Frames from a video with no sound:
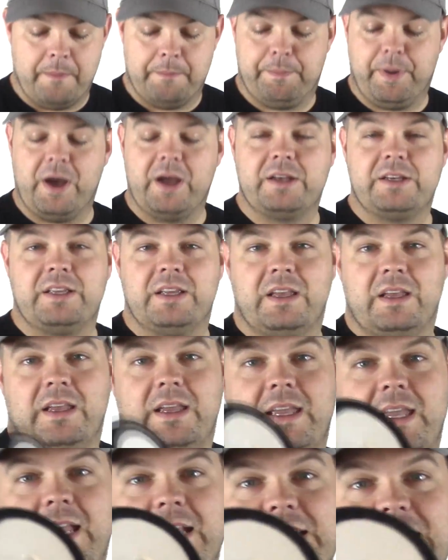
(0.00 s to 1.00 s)
but
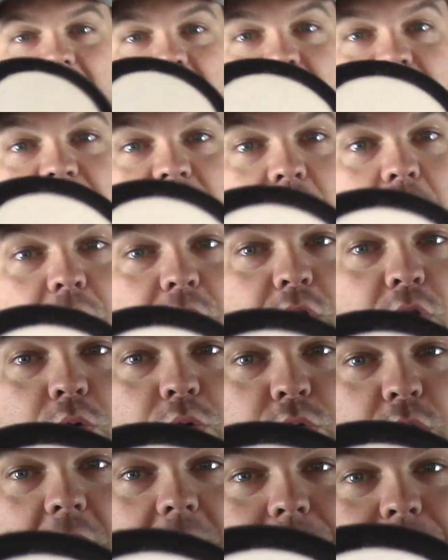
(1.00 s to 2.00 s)
it's on their new
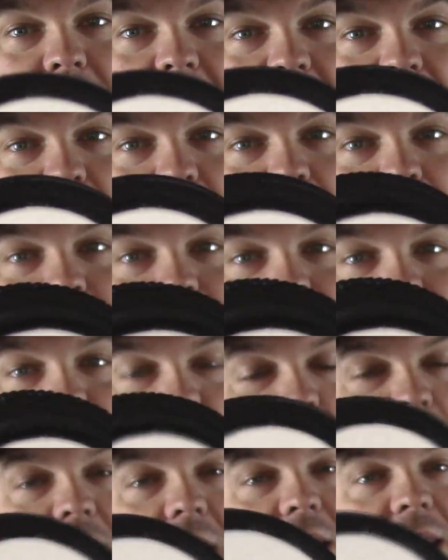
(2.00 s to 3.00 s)
tread pattern,
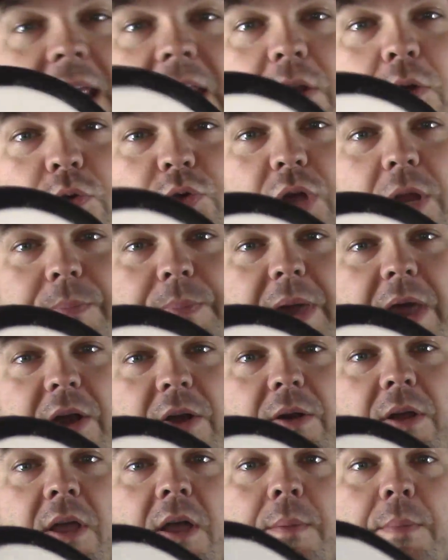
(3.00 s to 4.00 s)
or not a new tread
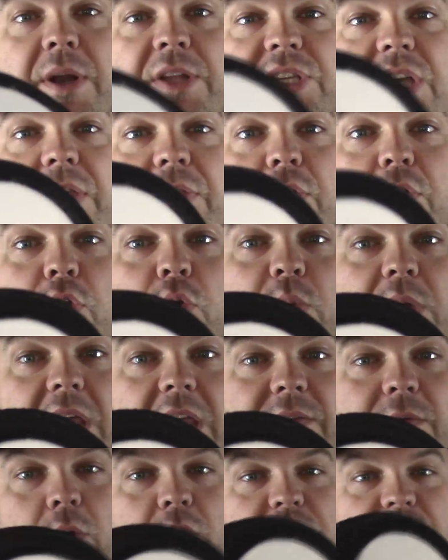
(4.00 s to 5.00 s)
pattern, but it's on their new
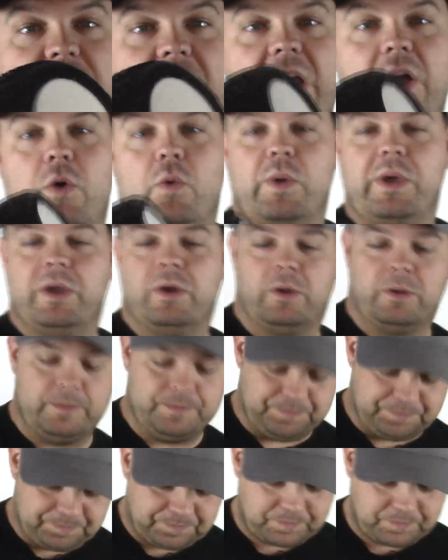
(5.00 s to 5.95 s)
Evo style wheel.